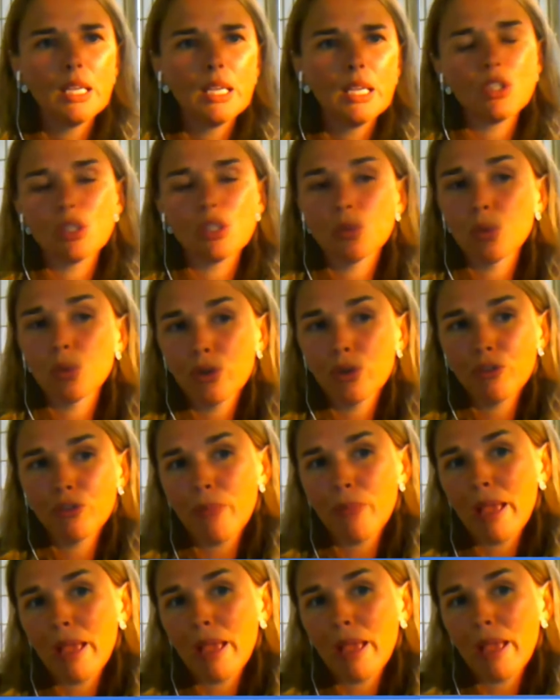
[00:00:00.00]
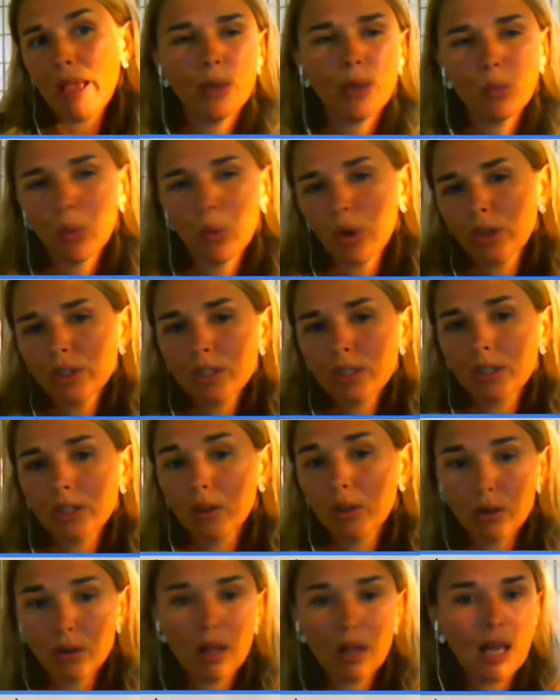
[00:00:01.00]
just word of mouth. I had worked in a
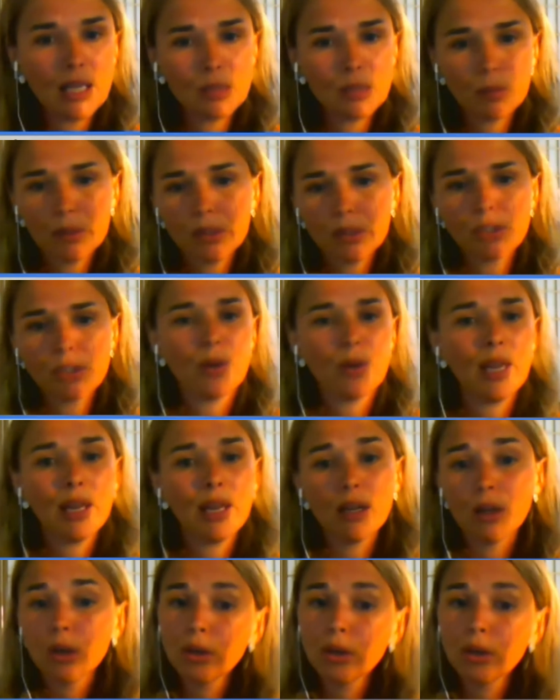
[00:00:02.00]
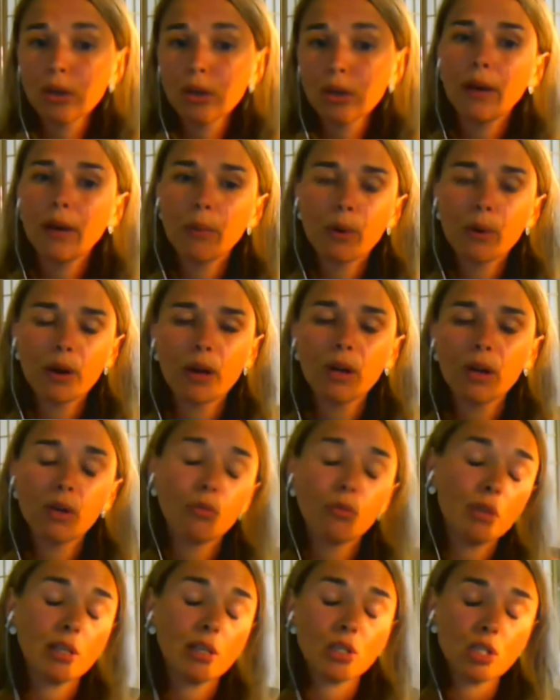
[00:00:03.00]
local hospital, so I had a good network, good
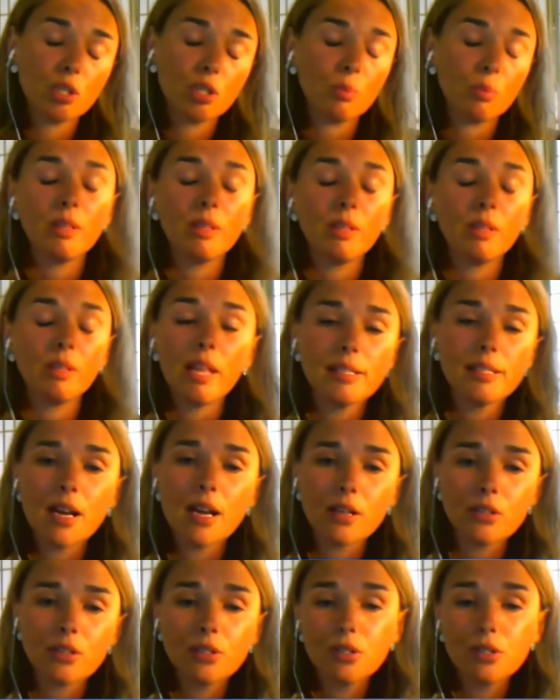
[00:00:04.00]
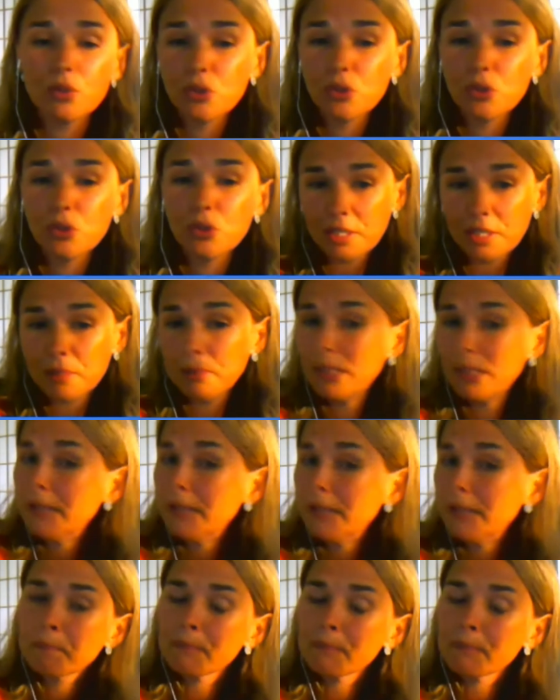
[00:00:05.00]
relationship with a lot of doctors who trusted
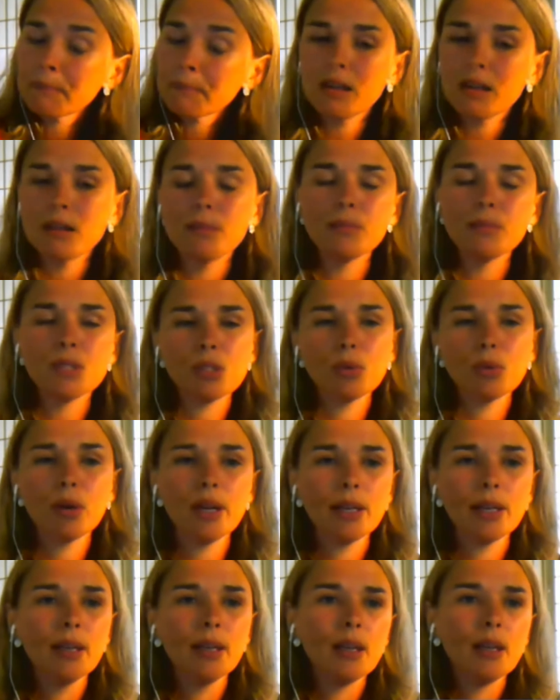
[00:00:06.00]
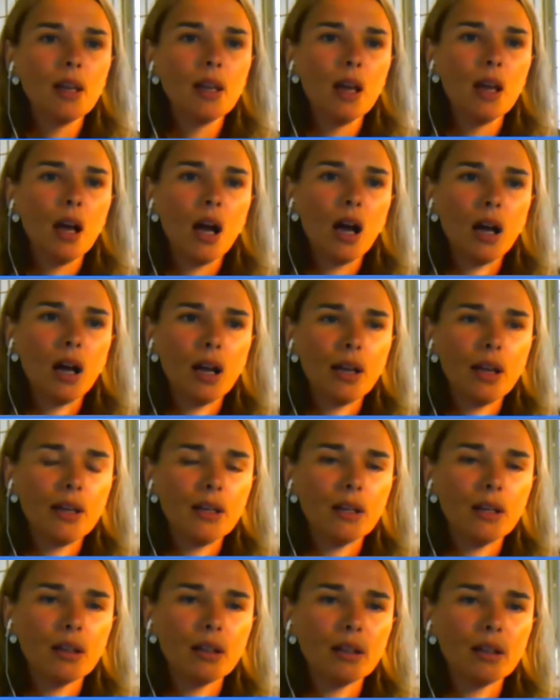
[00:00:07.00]
me. Um, so I,
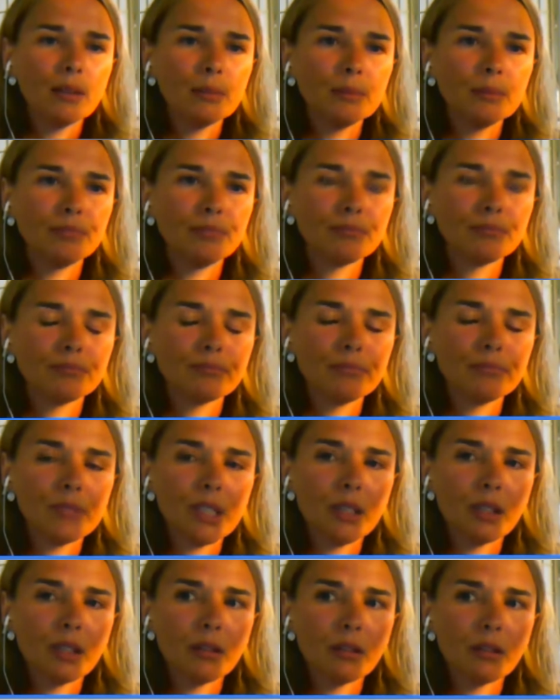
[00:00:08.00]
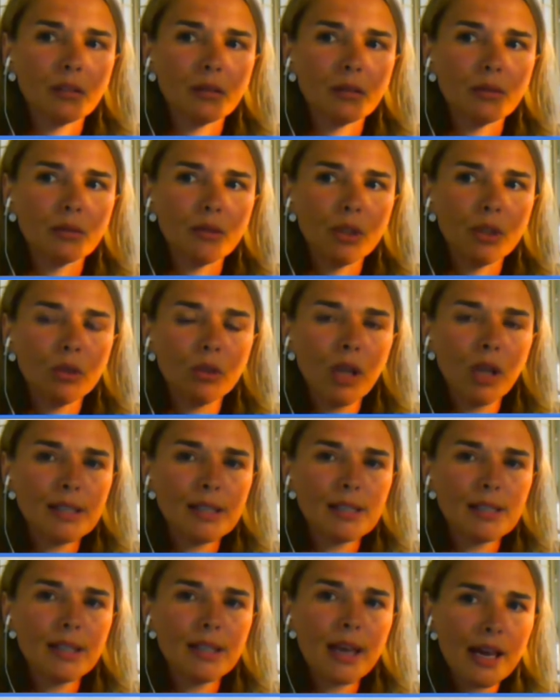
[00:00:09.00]
I, um, you know,
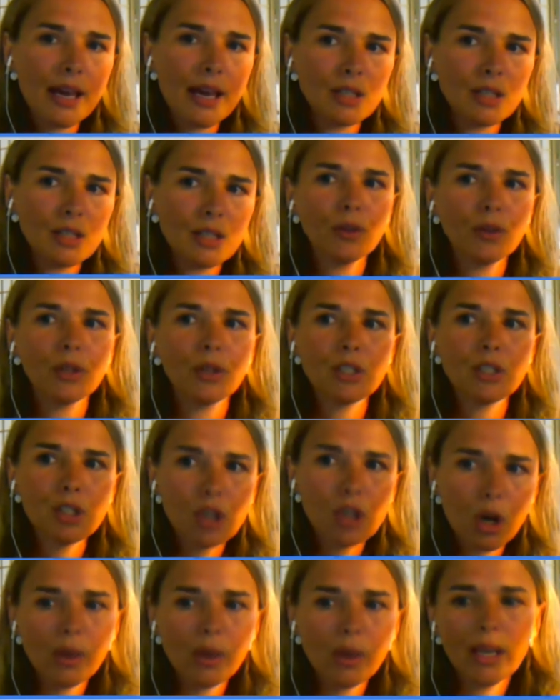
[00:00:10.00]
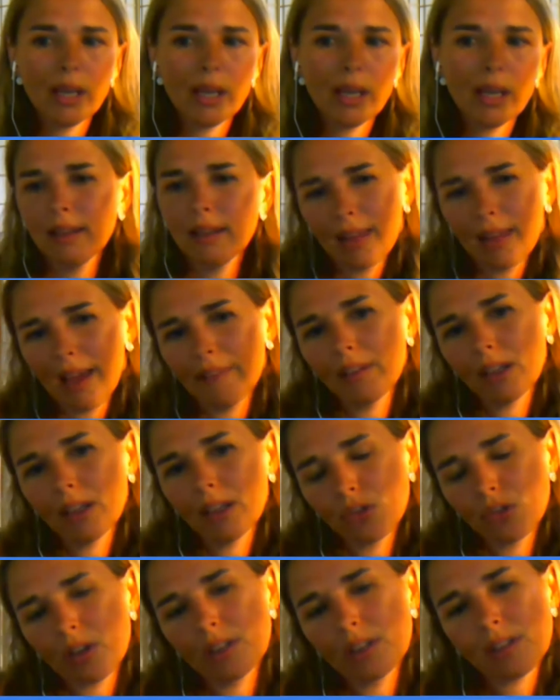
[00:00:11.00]
utilize that as far as knowing and having a
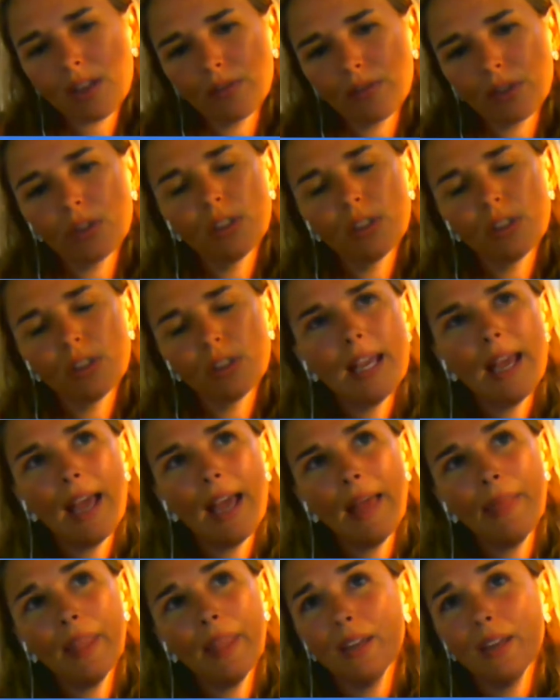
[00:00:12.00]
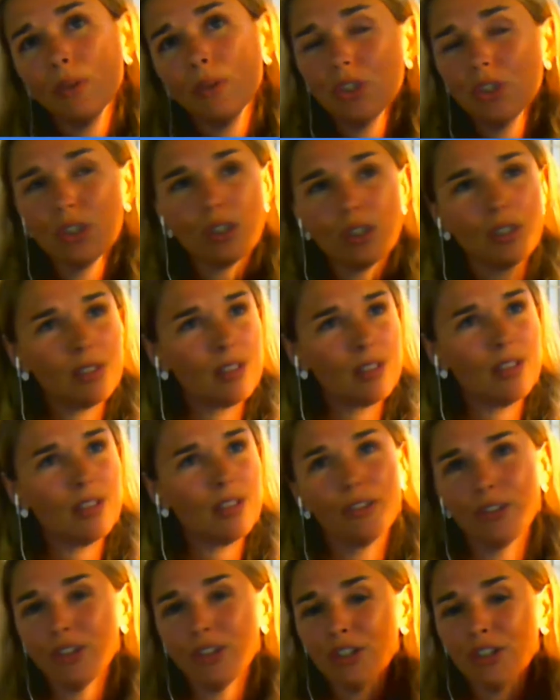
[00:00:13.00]
trust level. And then it was just, you know,
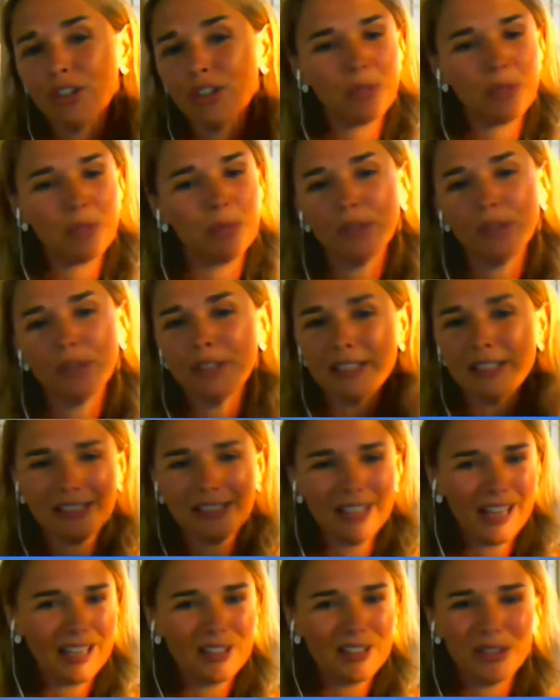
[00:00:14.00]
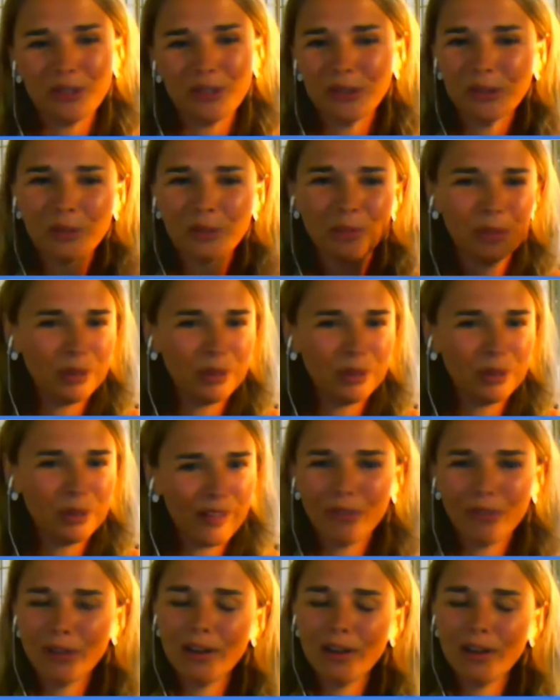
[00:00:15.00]
you just had to build it. You had to put
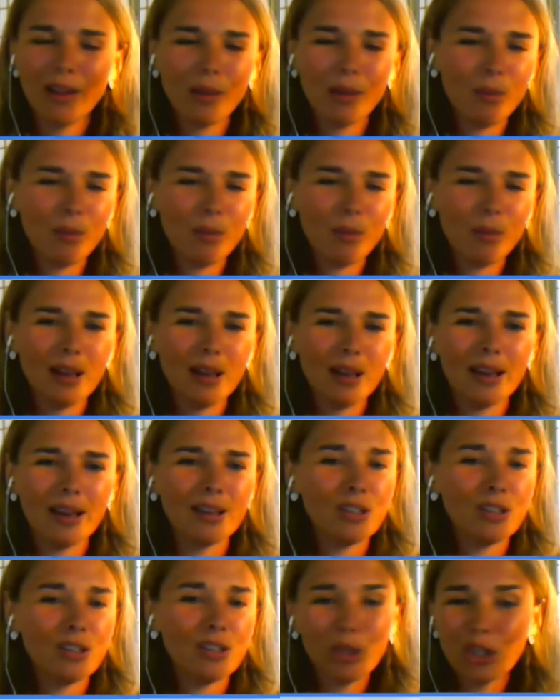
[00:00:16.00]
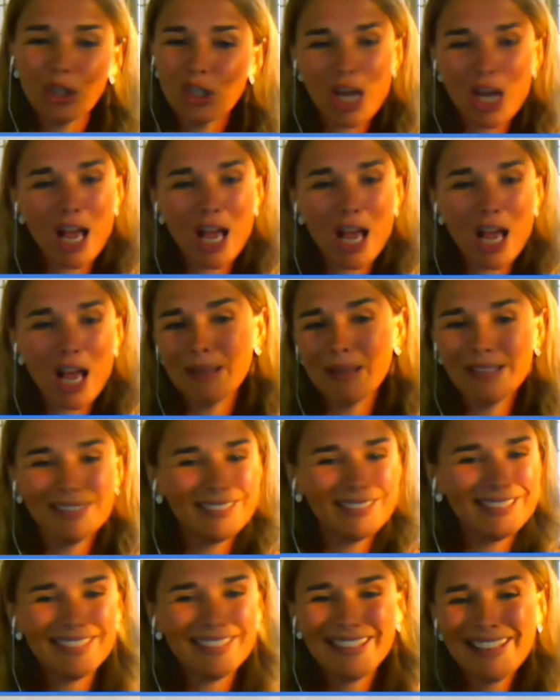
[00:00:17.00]
effort in in the beginning, do a good job,
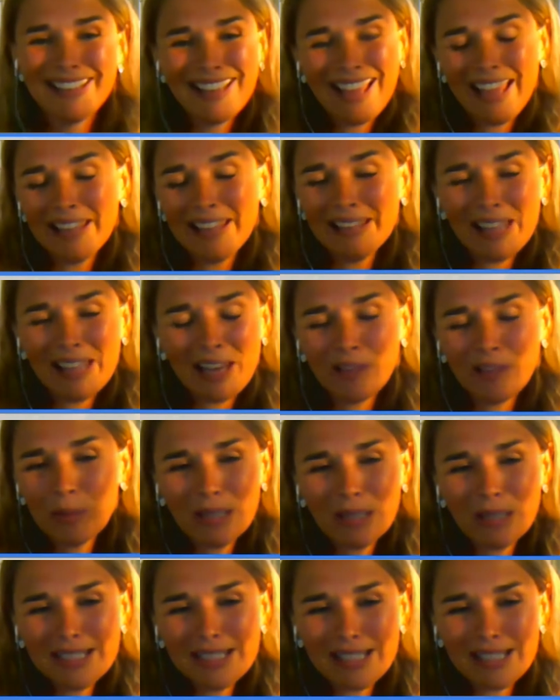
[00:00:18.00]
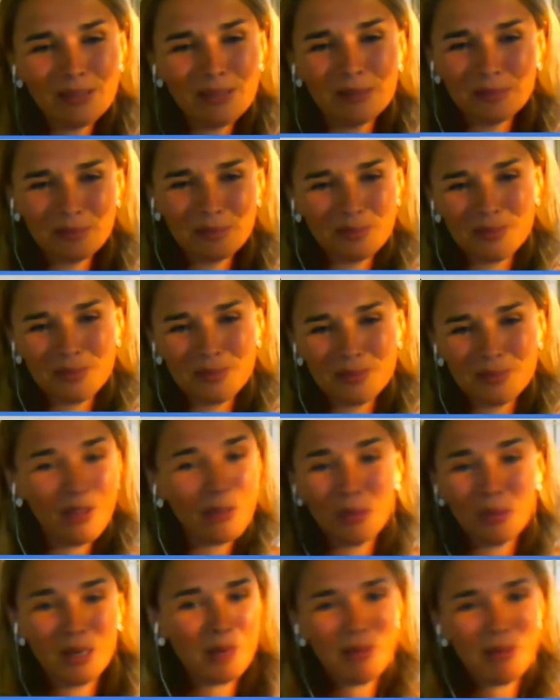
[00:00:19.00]
and and let everybody tell tell
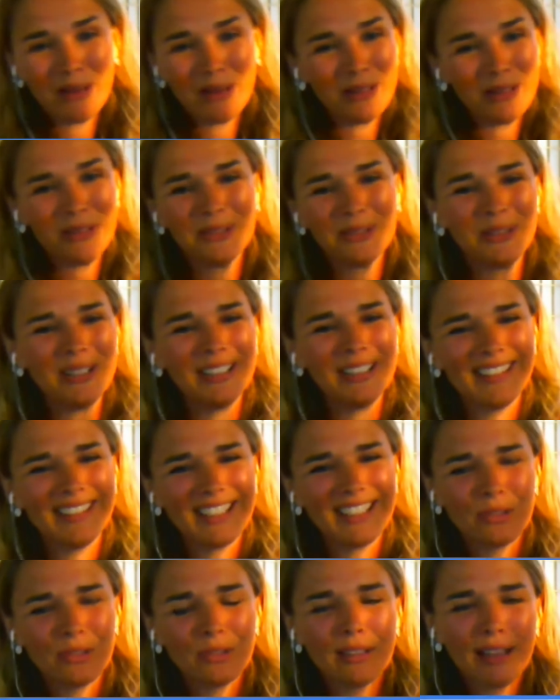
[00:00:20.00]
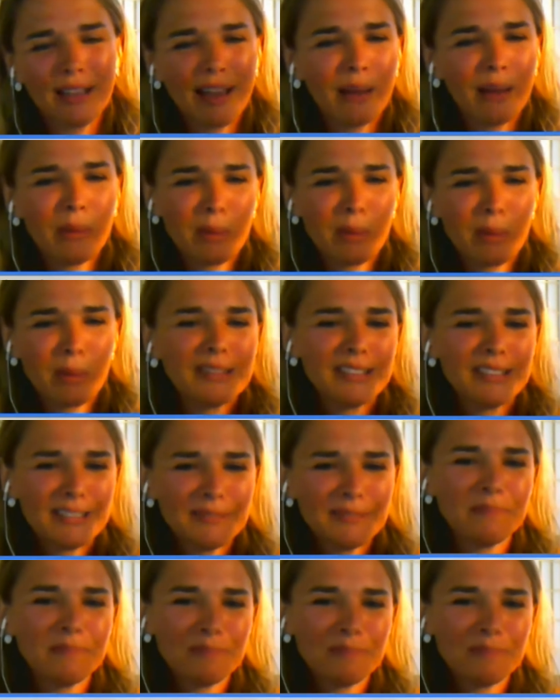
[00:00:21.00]
everybody about you. You know, that's really how we built it.